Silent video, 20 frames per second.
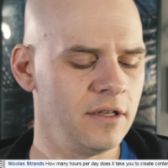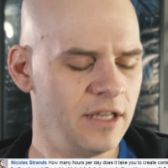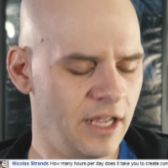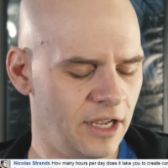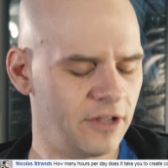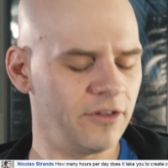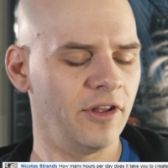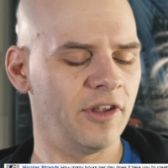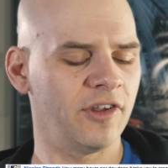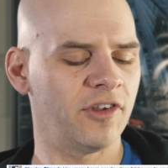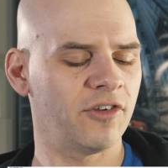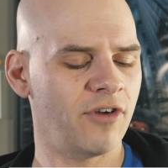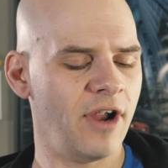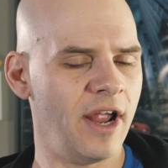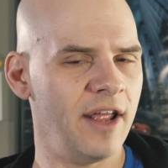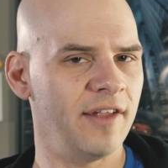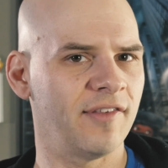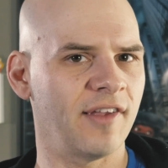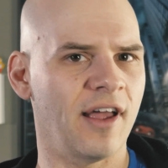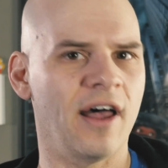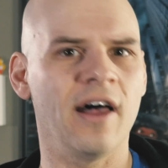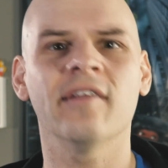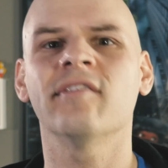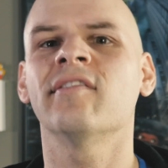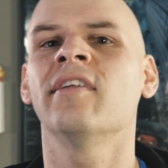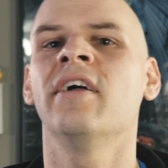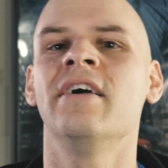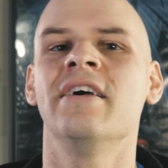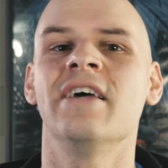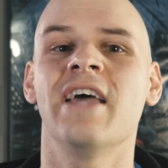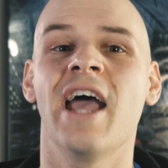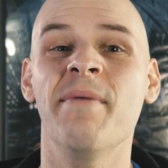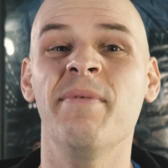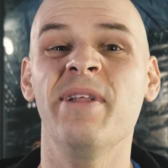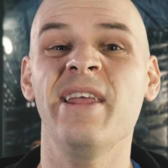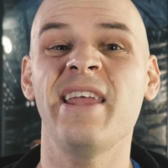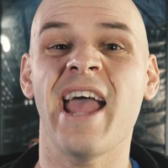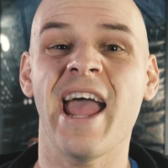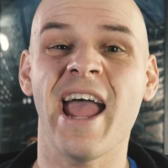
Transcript: Nicholas Strands asked, how many